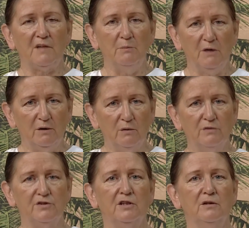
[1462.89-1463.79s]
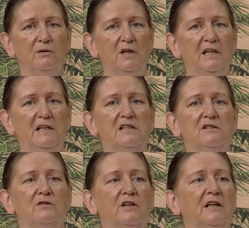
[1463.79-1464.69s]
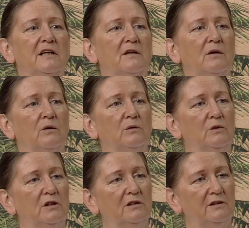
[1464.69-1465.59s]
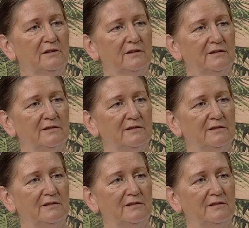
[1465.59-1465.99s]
but also is looking at the whole world.